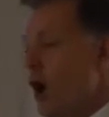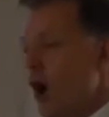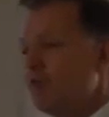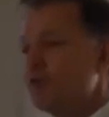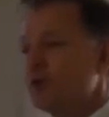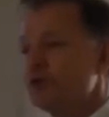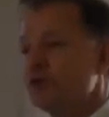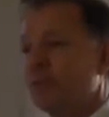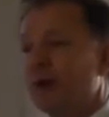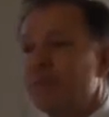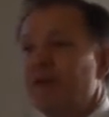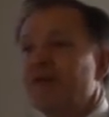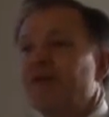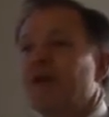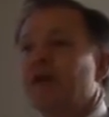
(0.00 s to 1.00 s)
Of course, you might
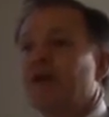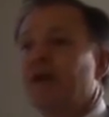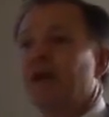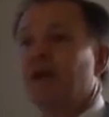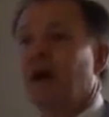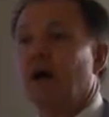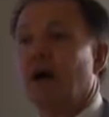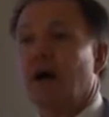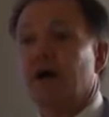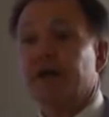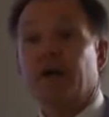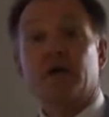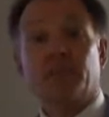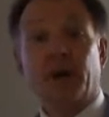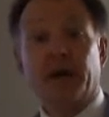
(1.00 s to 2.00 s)
be thinking,
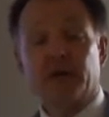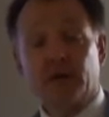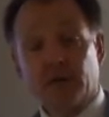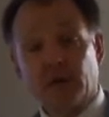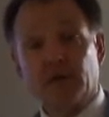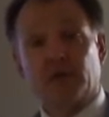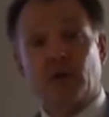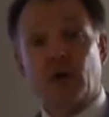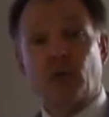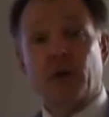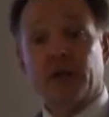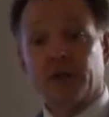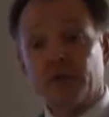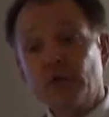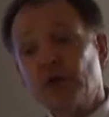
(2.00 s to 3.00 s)
gigabyte is all
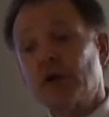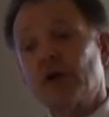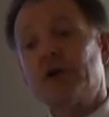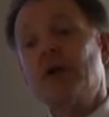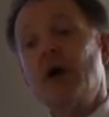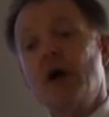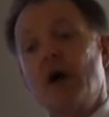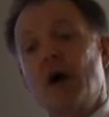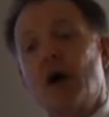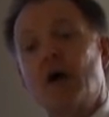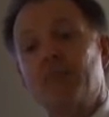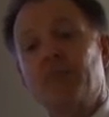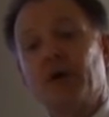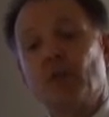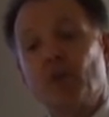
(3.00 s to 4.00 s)
well and good,
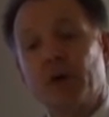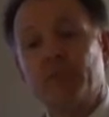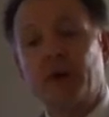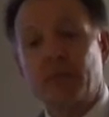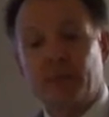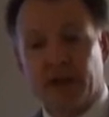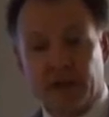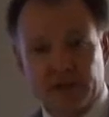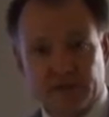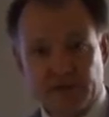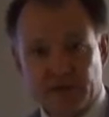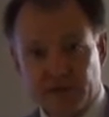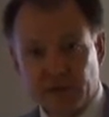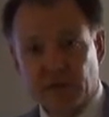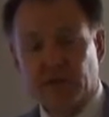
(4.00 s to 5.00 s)
but what about my
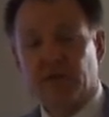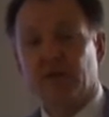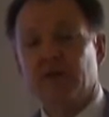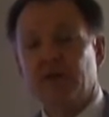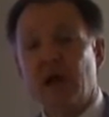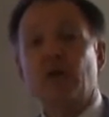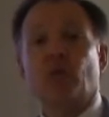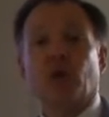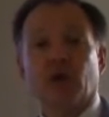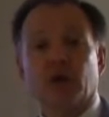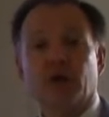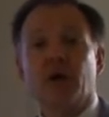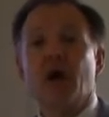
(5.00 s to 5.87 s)
existing network?